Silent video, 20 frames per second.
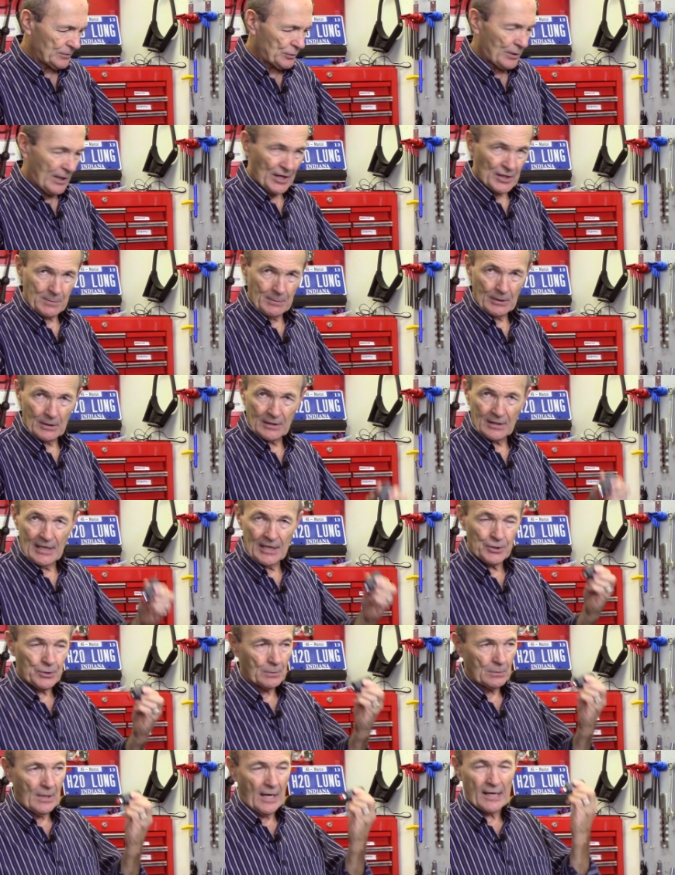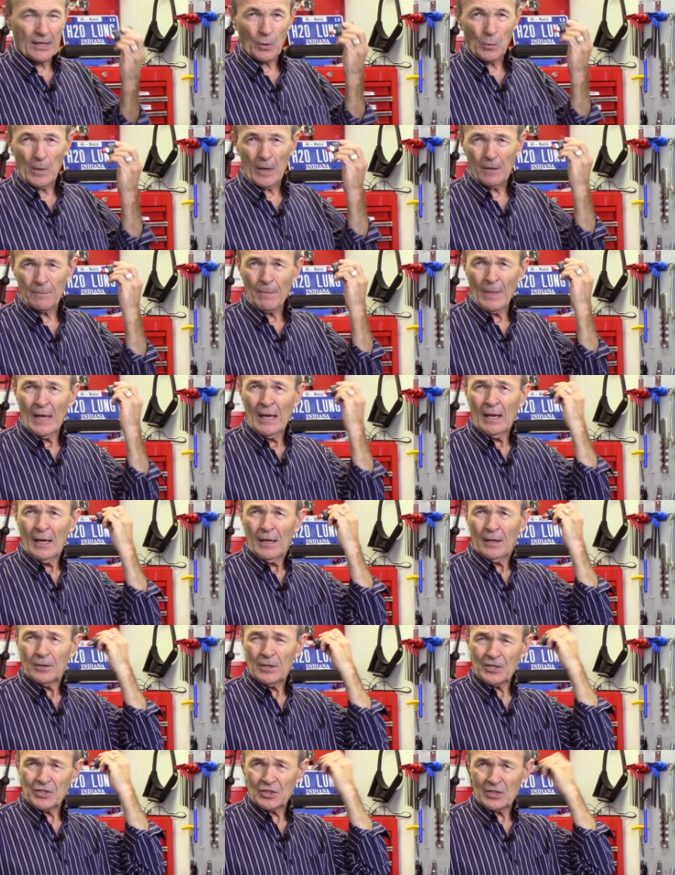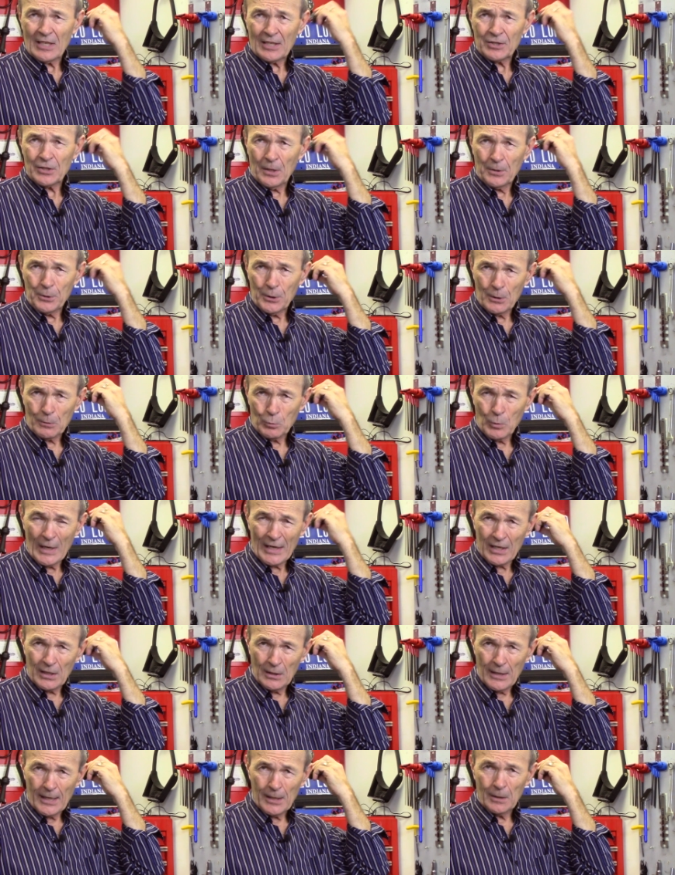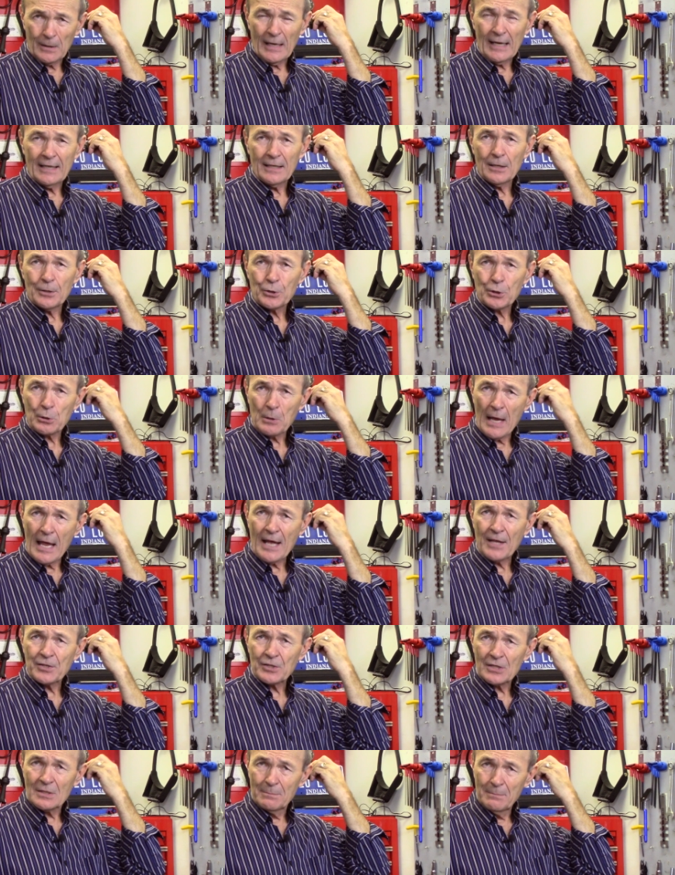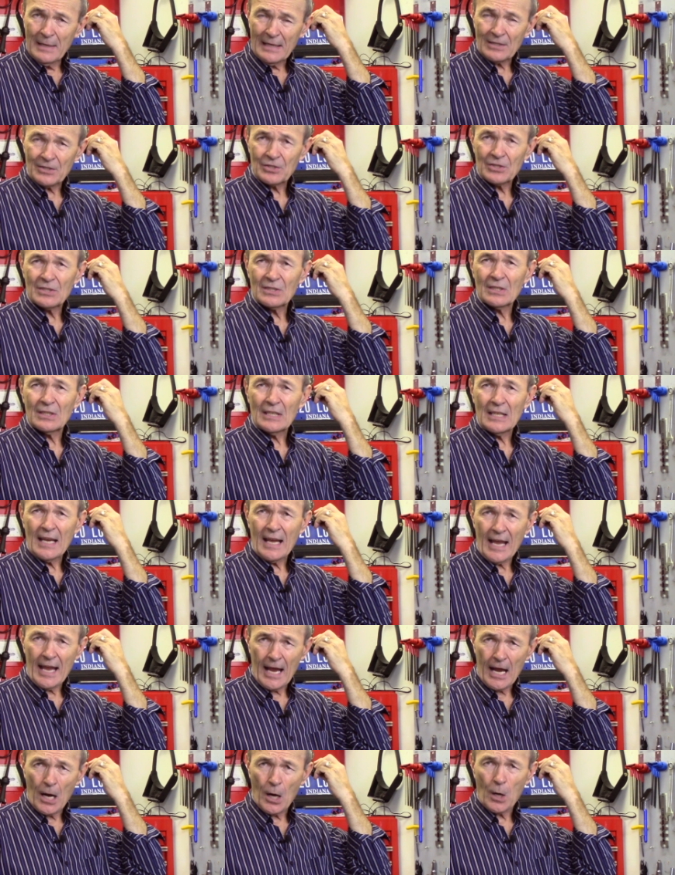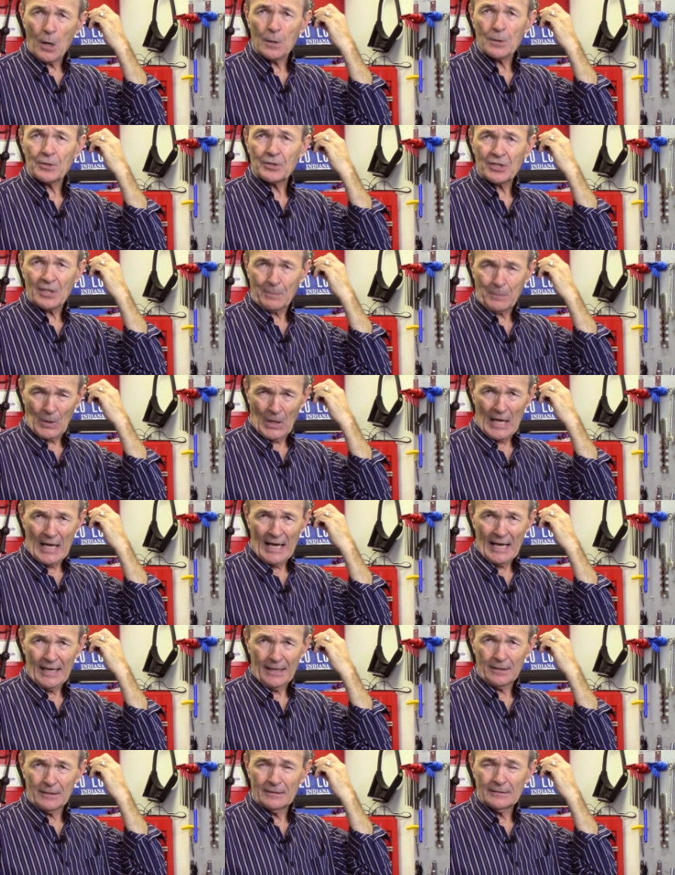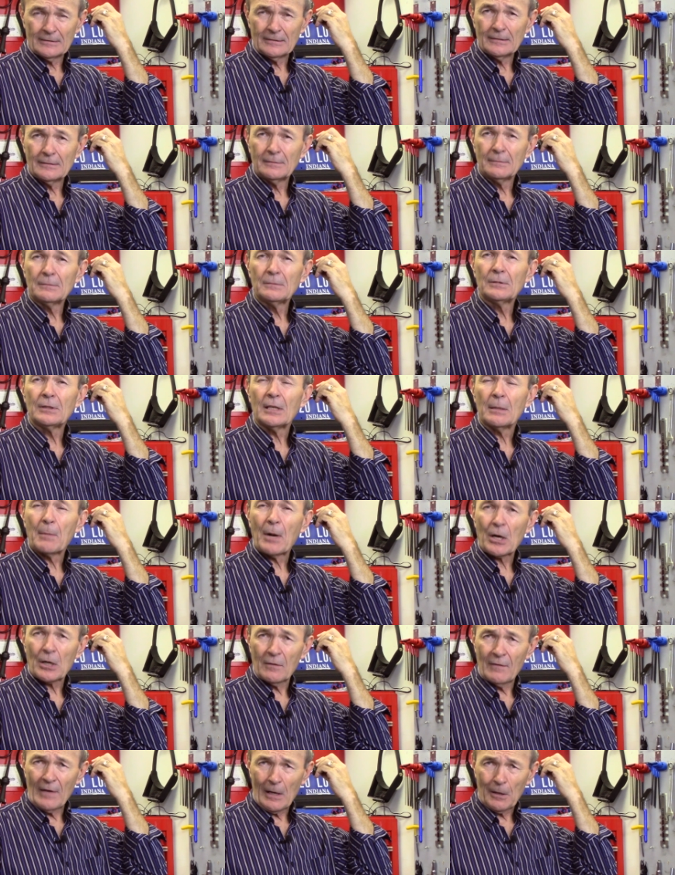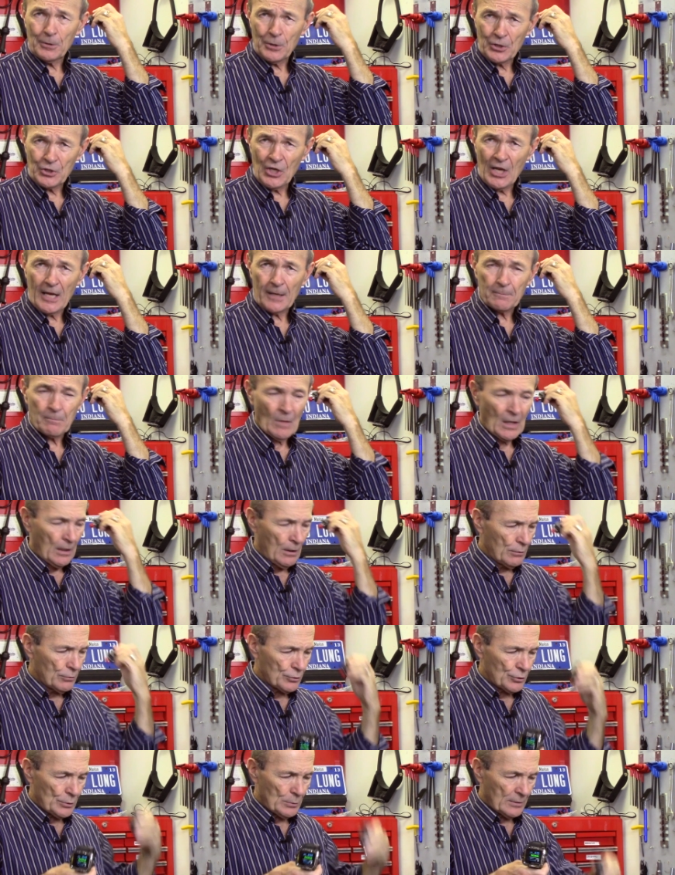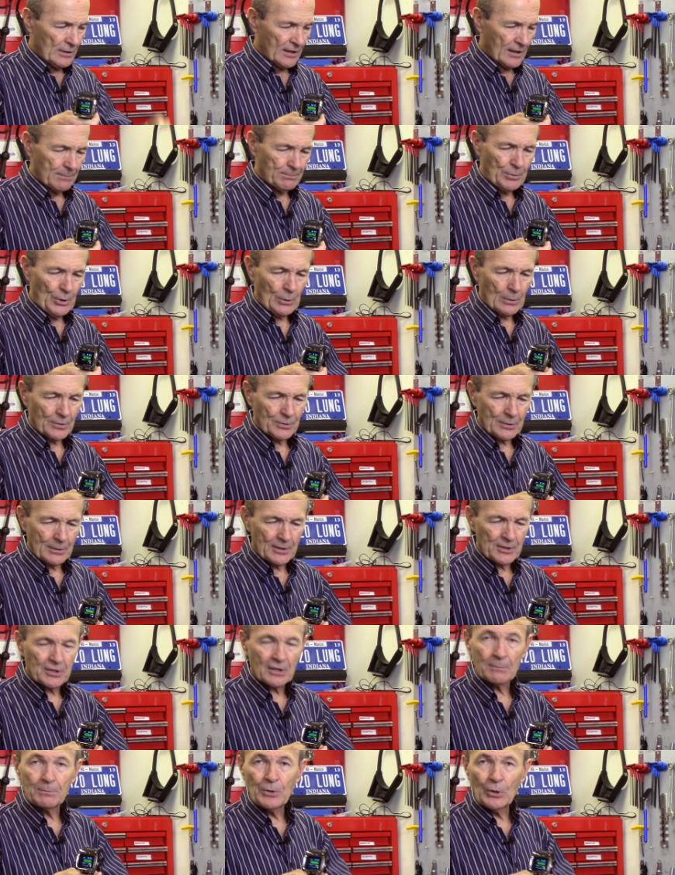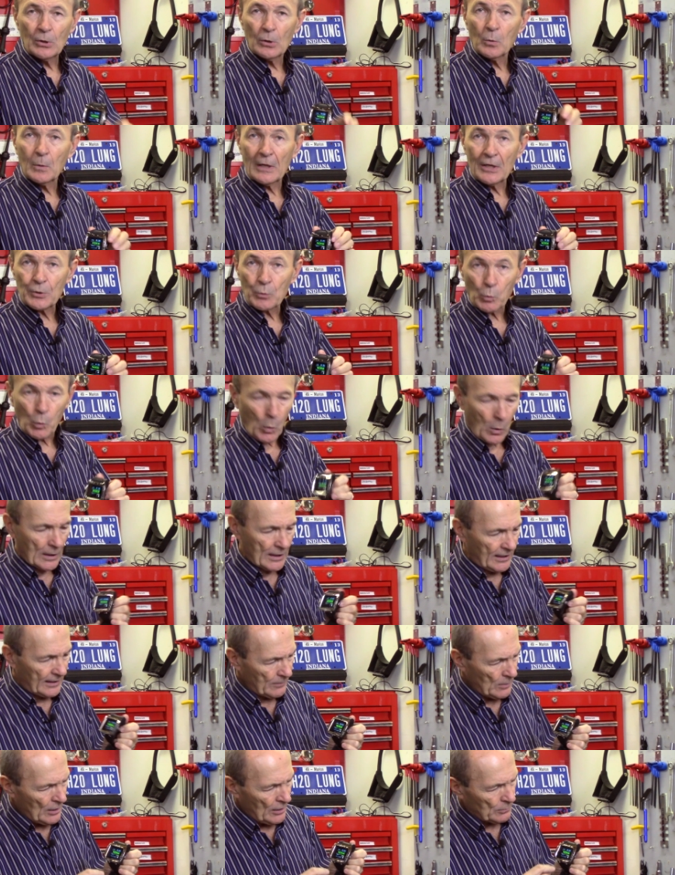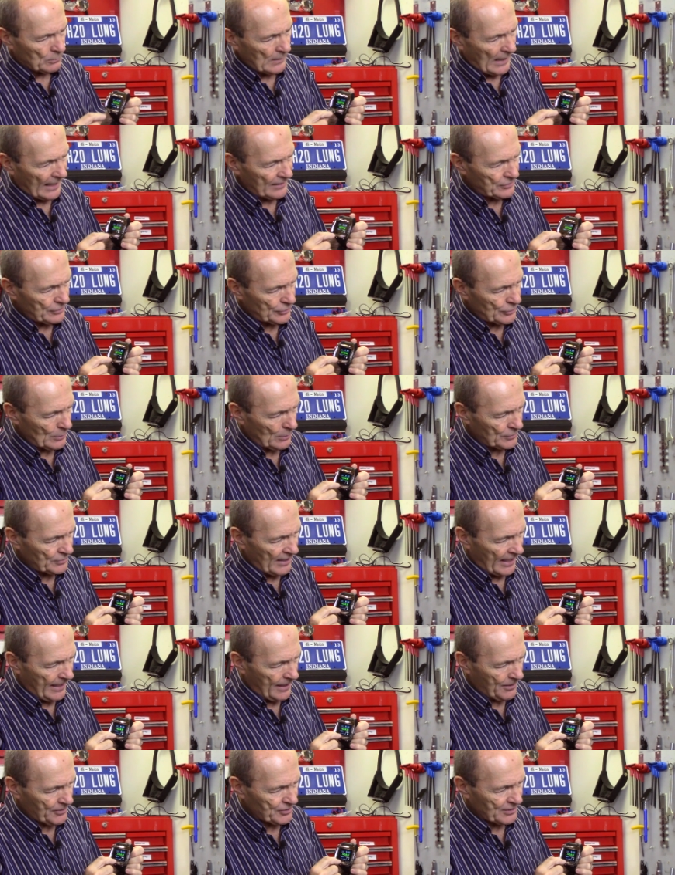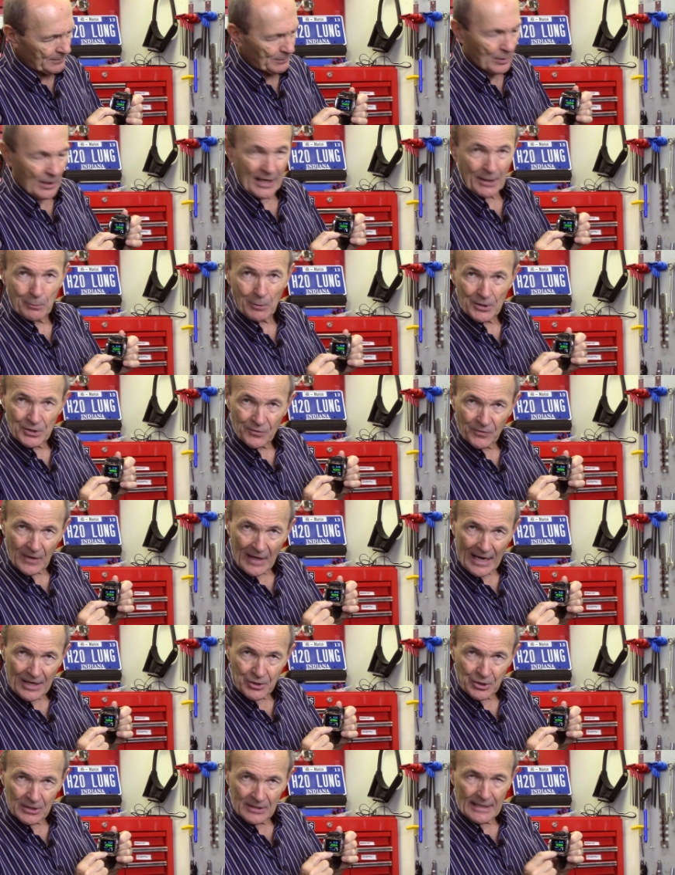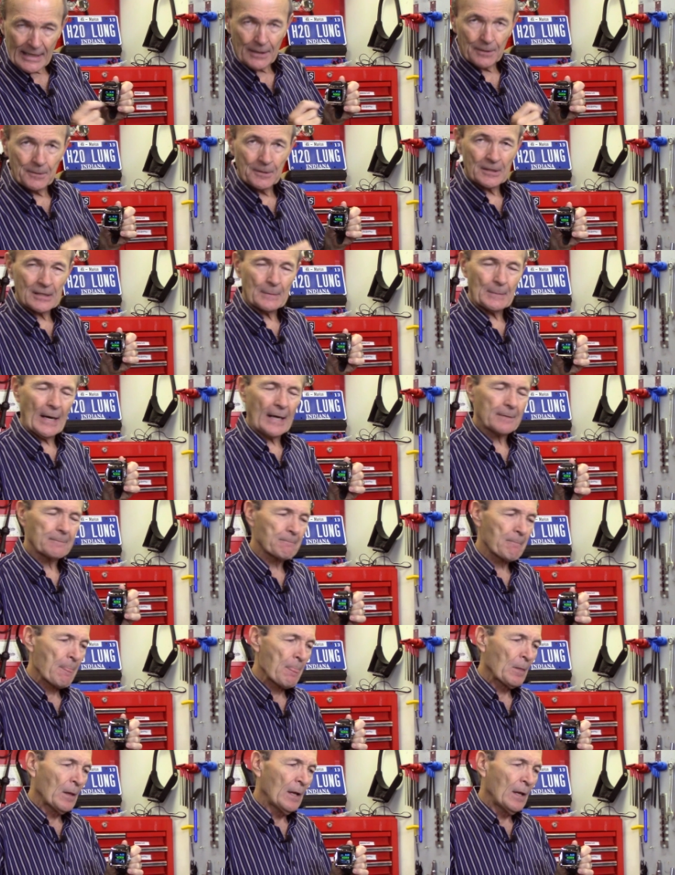The transmitter, in case you're not aware, this sticks on your regulator and it transmits the air supply the amount of air in your tank to the computer. So this computer, when it's working, actually shows air supply where it's flashing down here at the bottom.